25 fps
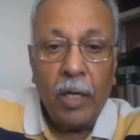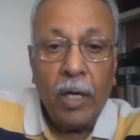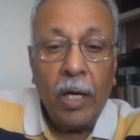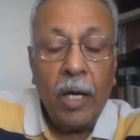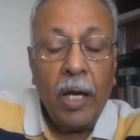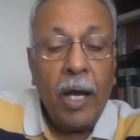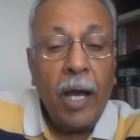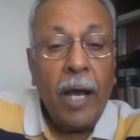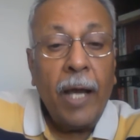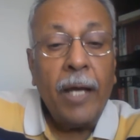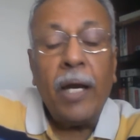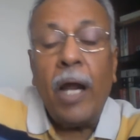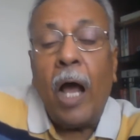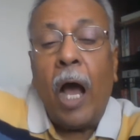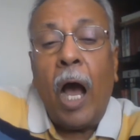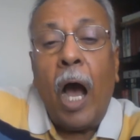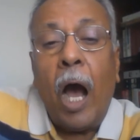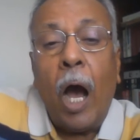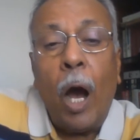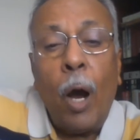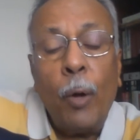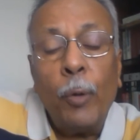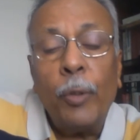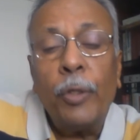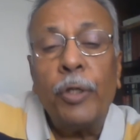And
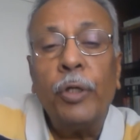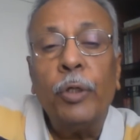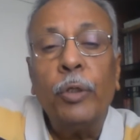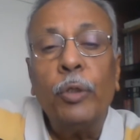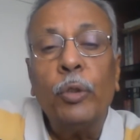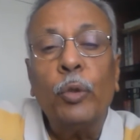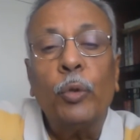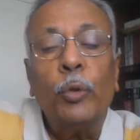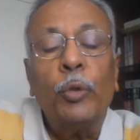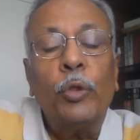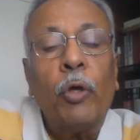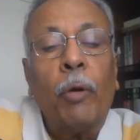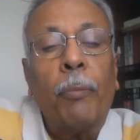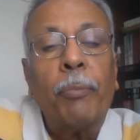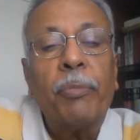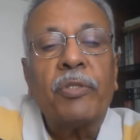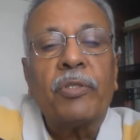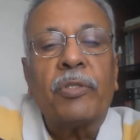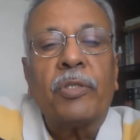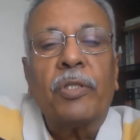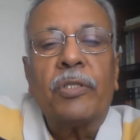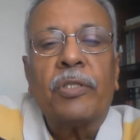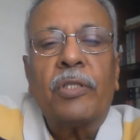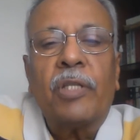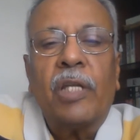how do you do your
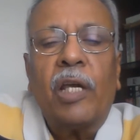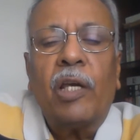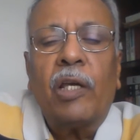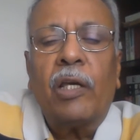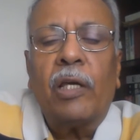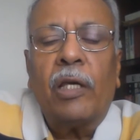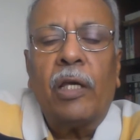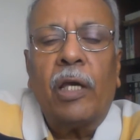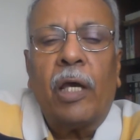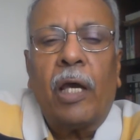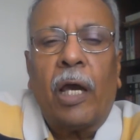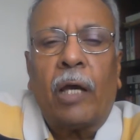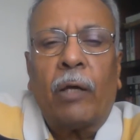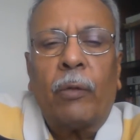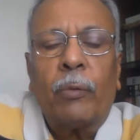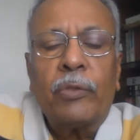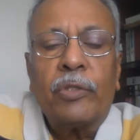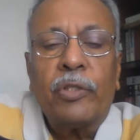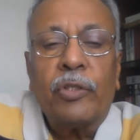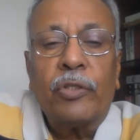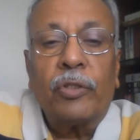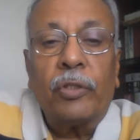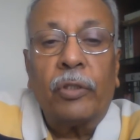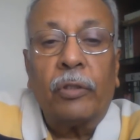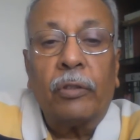business
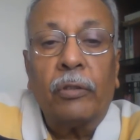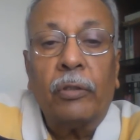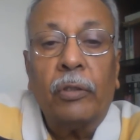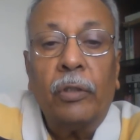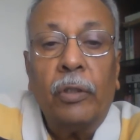acquisition?